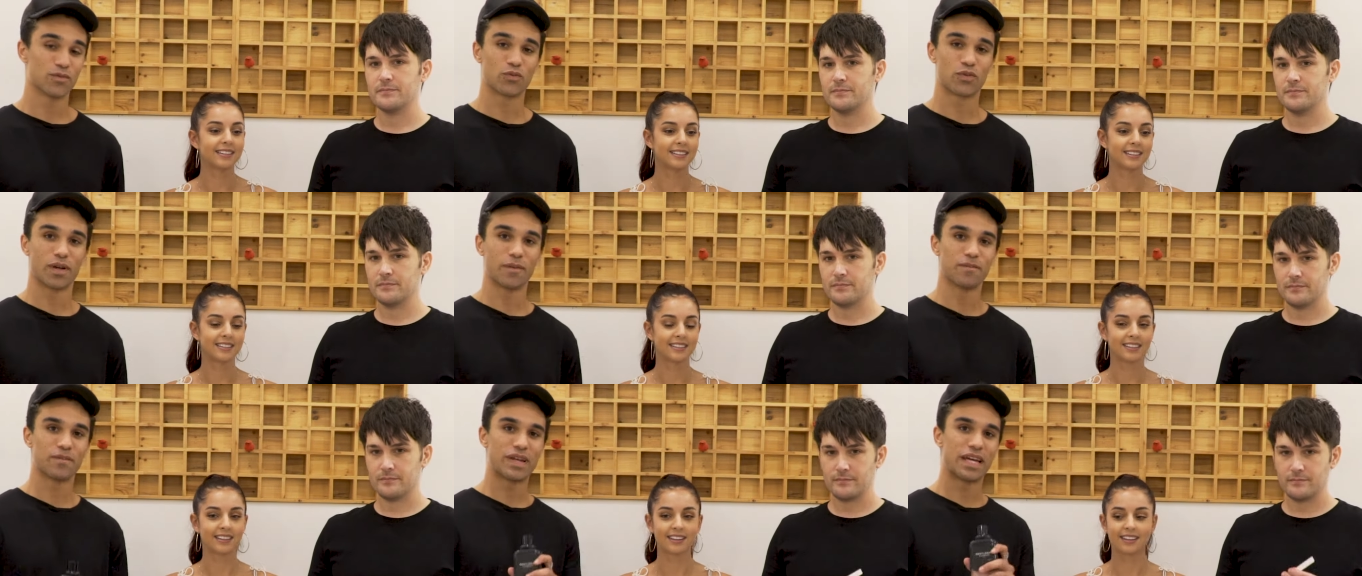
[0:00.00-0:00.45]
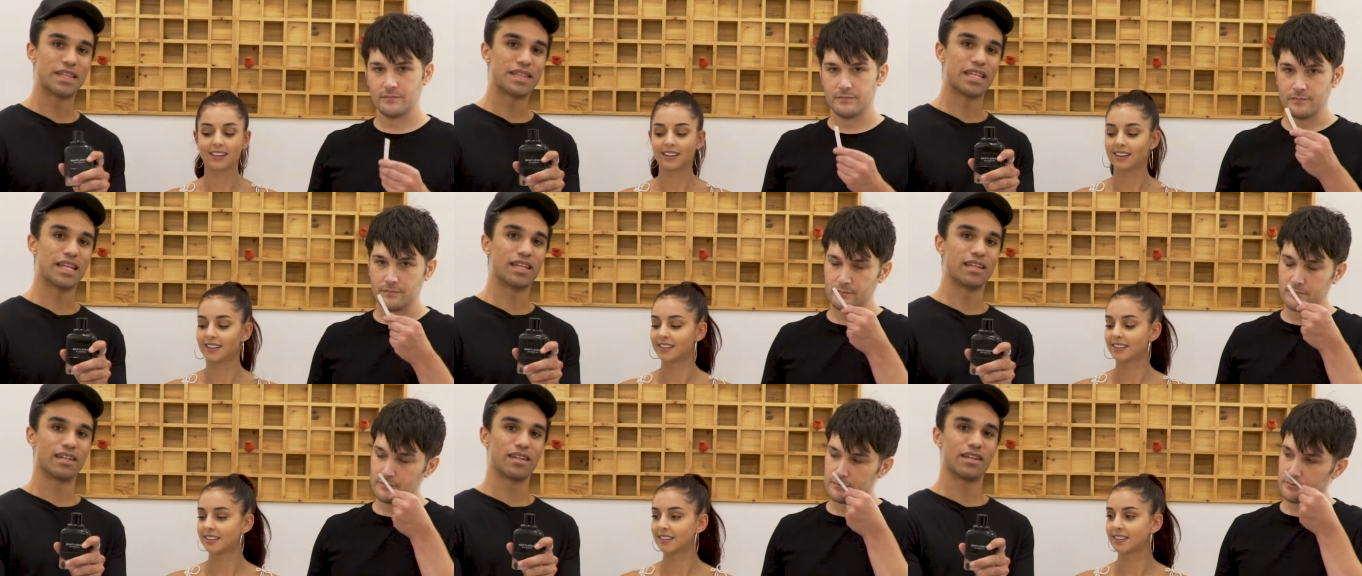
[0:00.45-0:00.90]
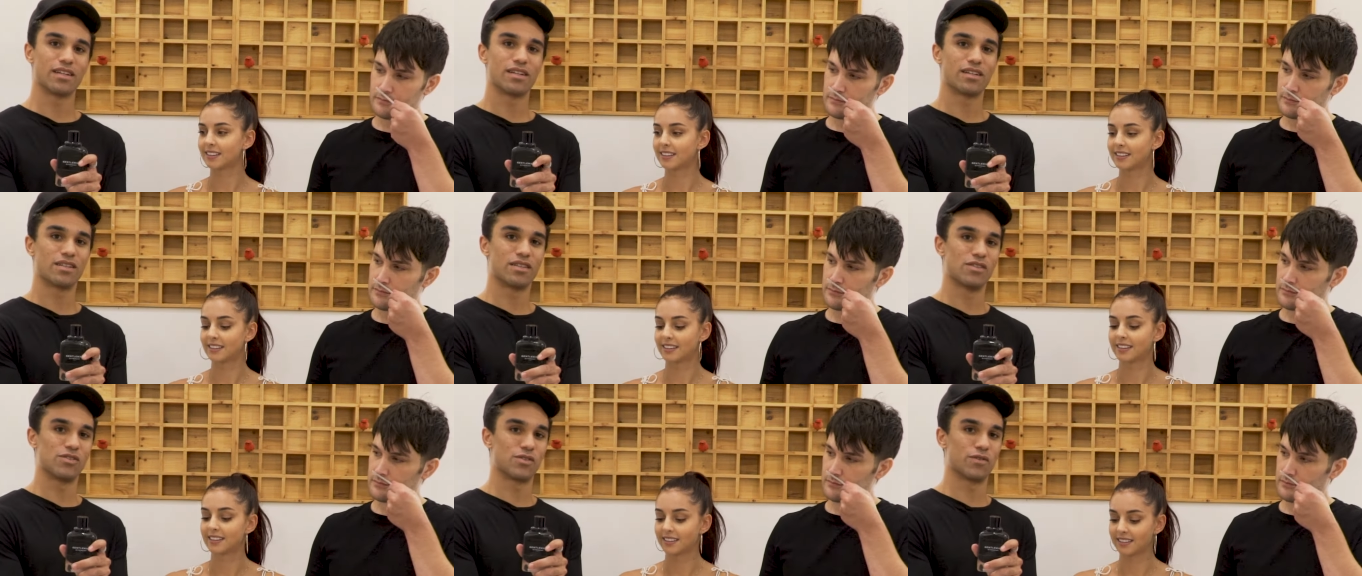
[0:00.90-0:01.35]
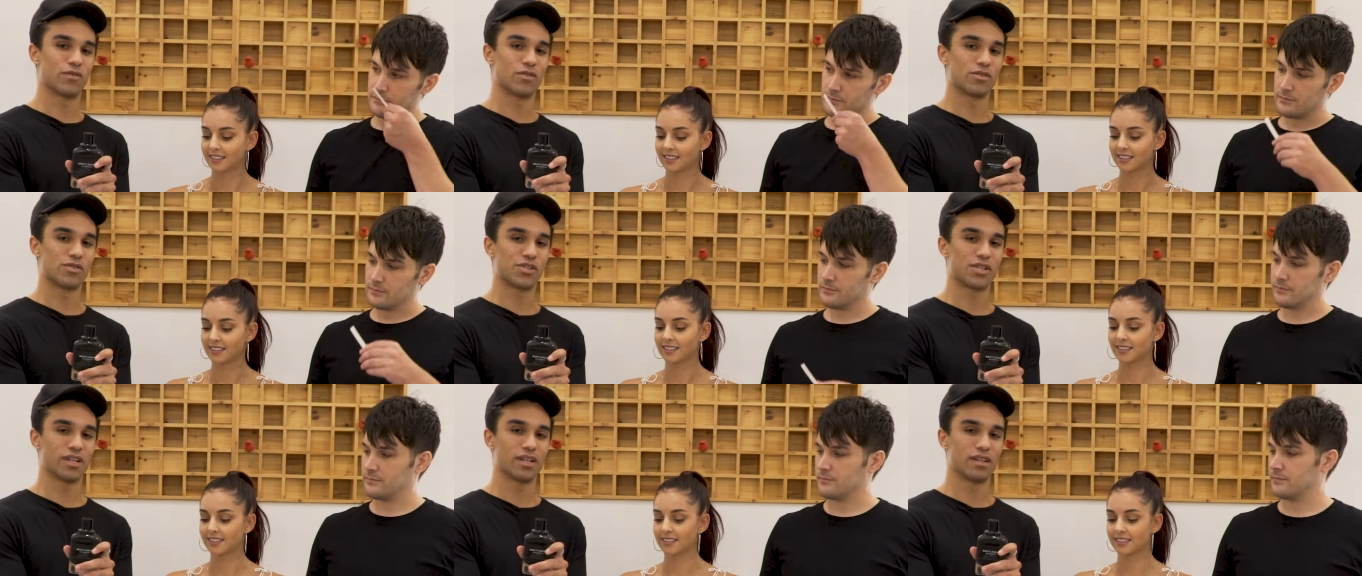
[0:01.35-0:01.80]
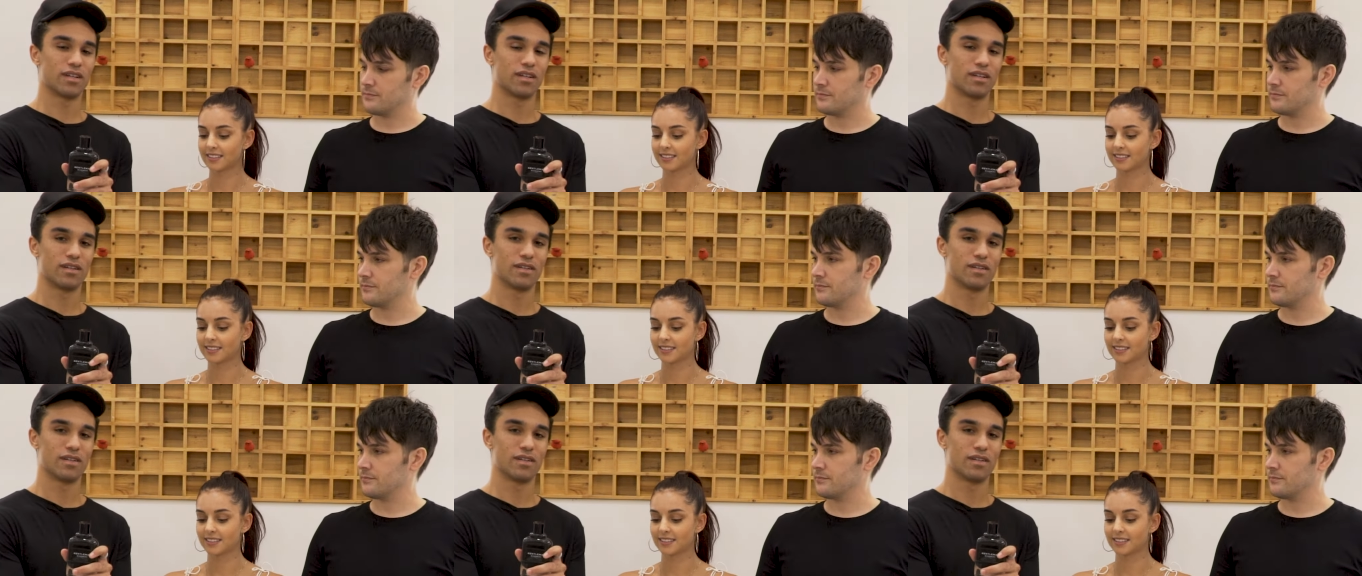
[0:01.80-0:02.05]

Speaker 1: Okay. And then the Givenchy.